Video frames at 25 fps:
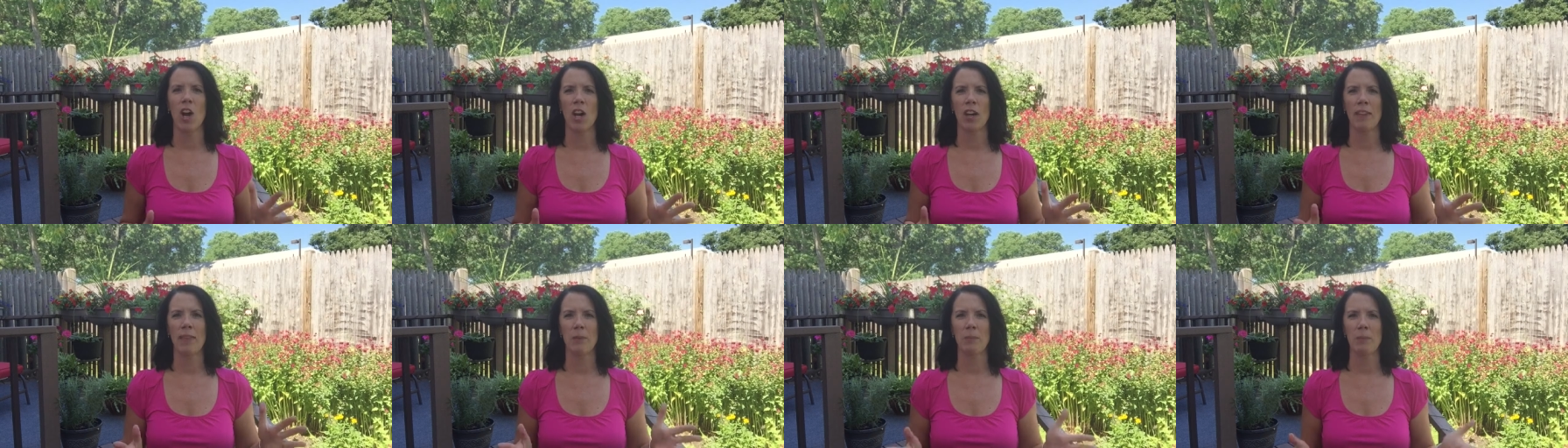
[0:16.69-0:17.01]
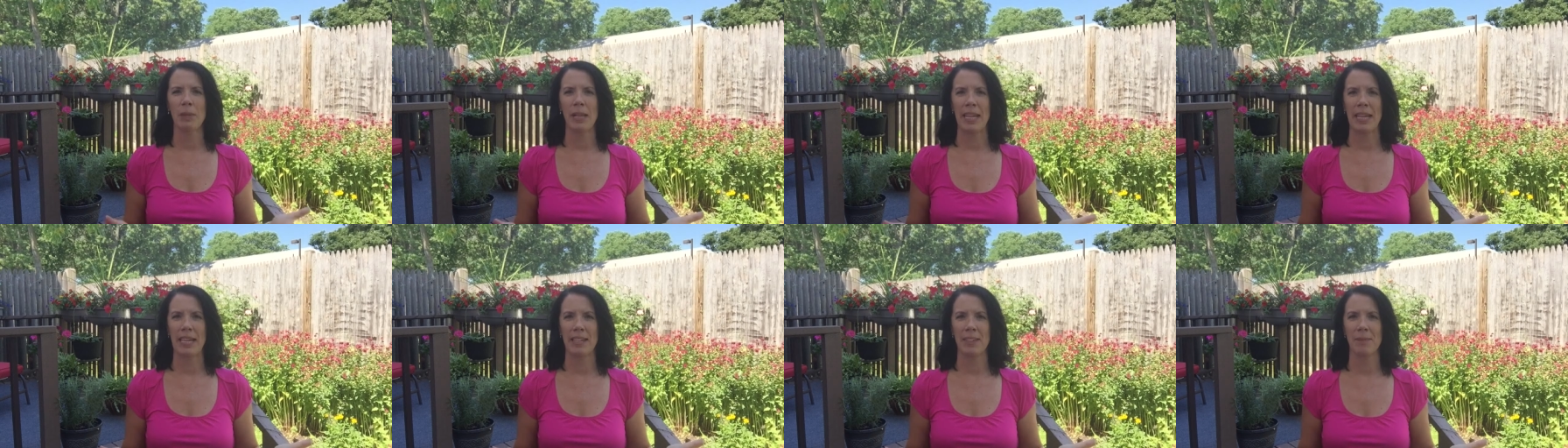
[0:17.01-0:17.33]
on the
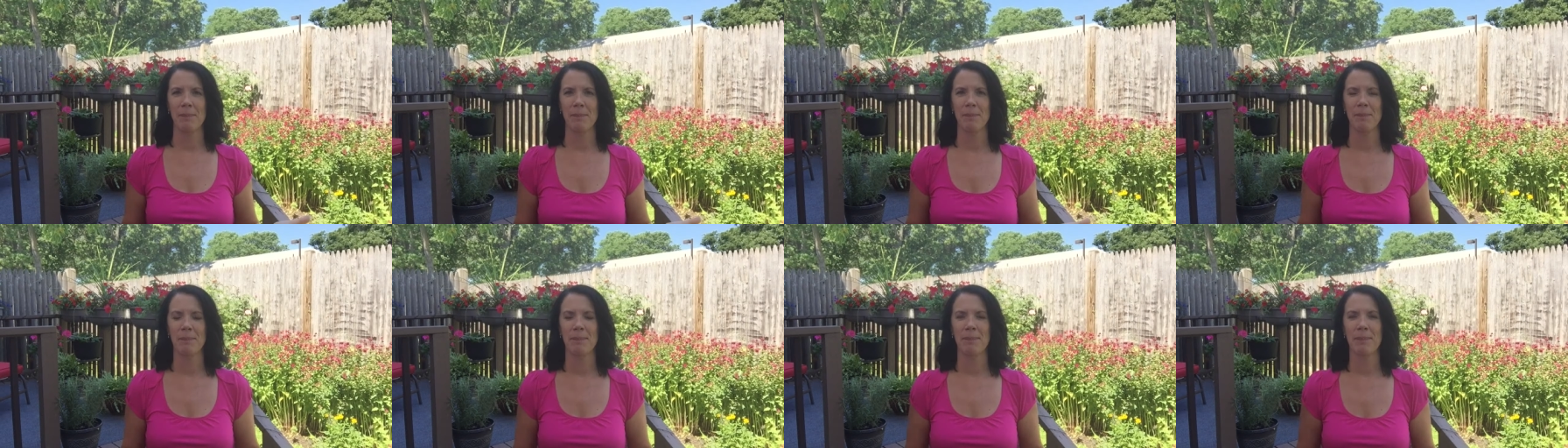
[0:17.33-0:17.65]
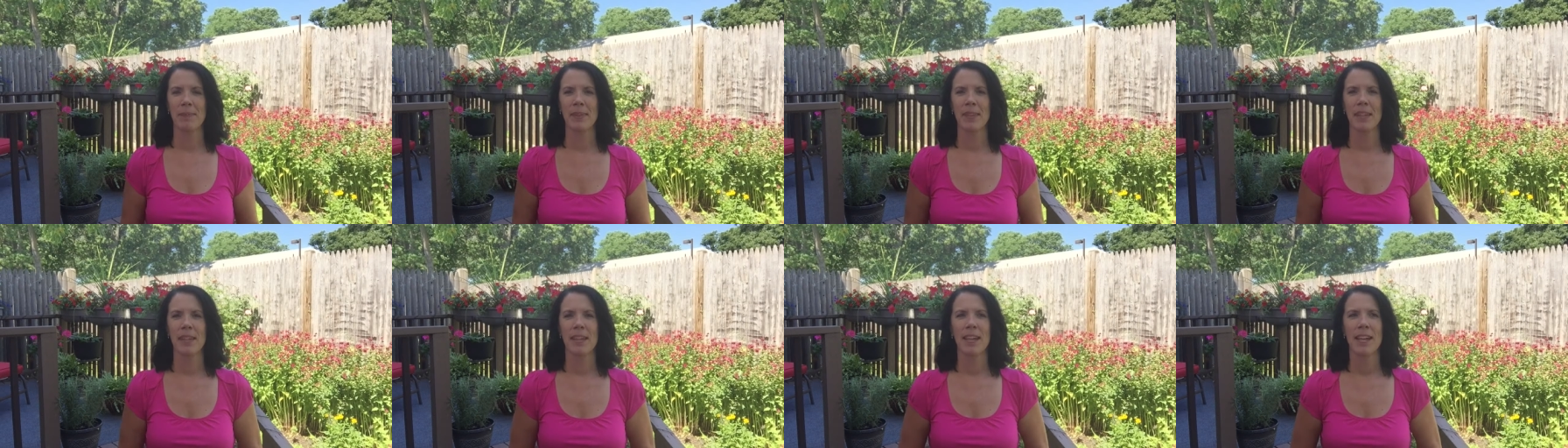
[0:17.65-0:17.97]
plane.
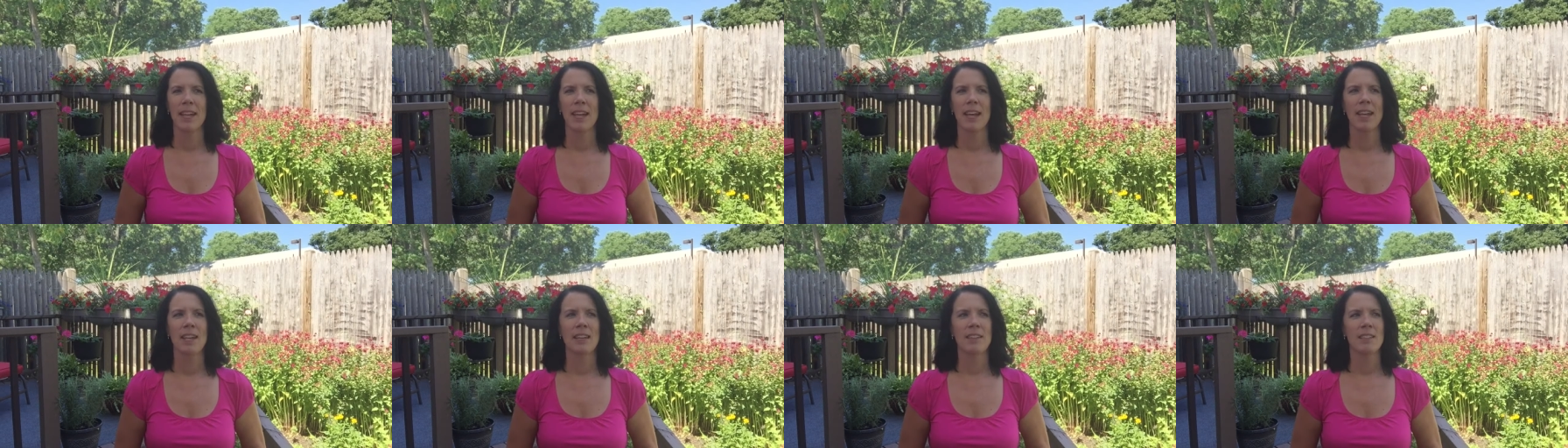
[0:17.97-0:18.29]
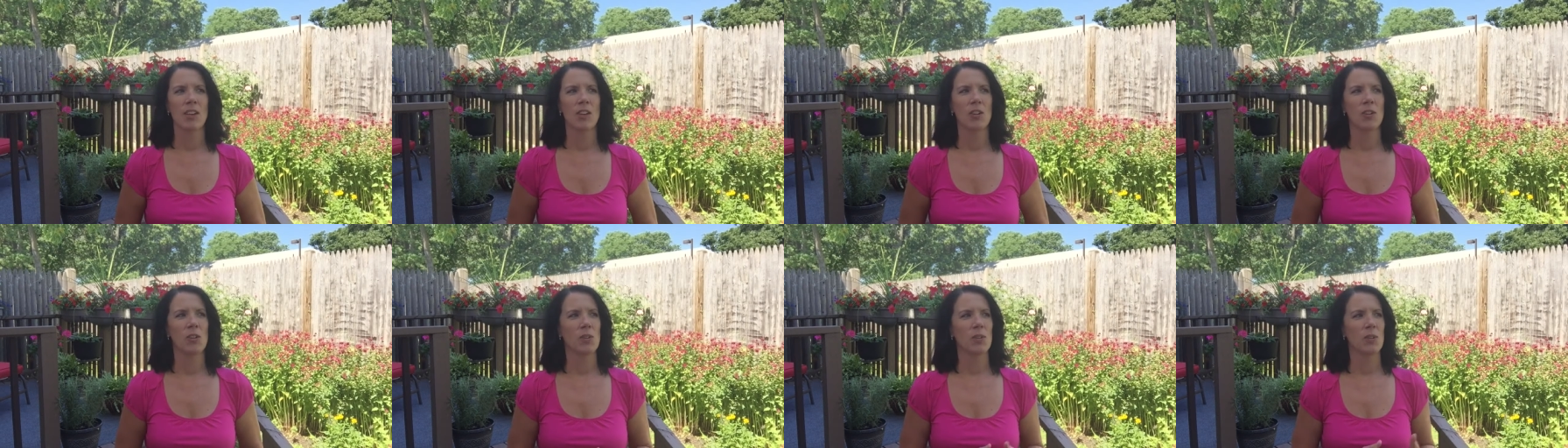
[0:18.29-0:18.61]

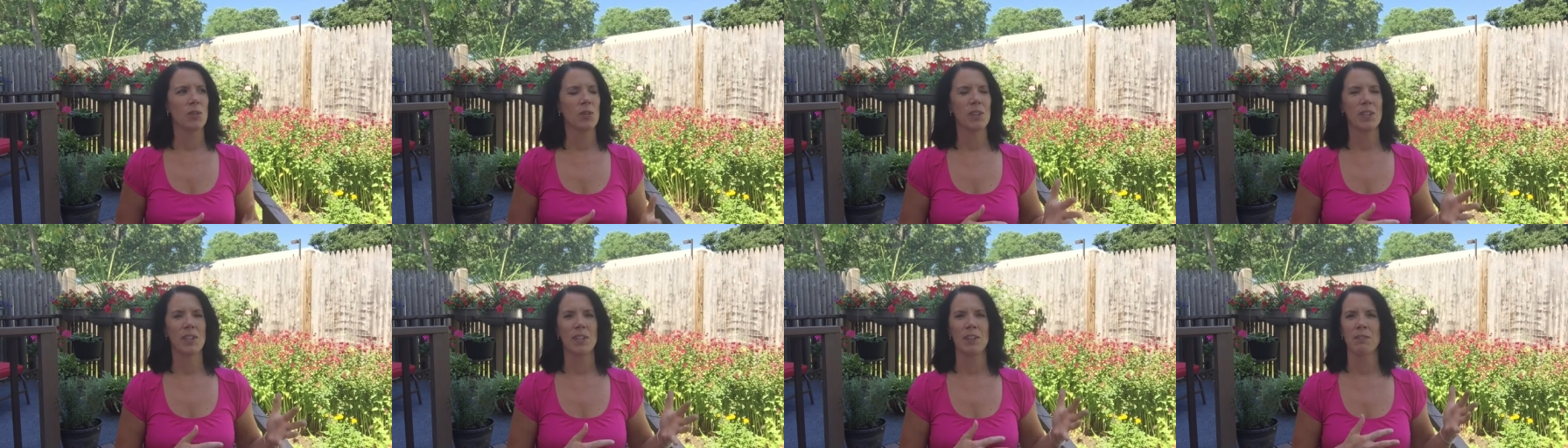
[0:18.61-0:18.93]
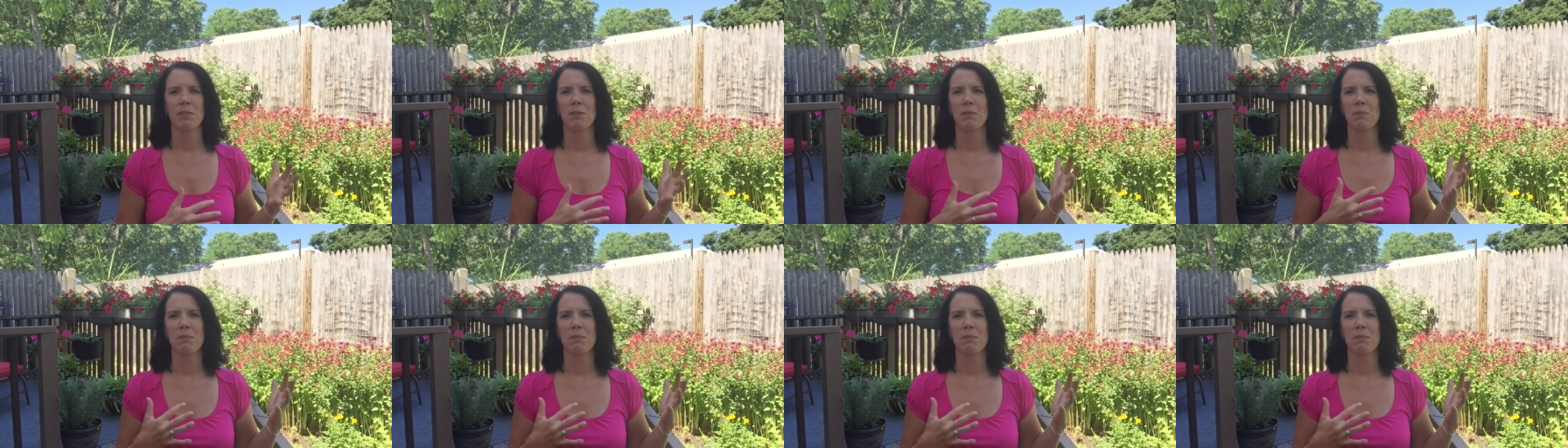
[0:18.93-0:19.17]
So you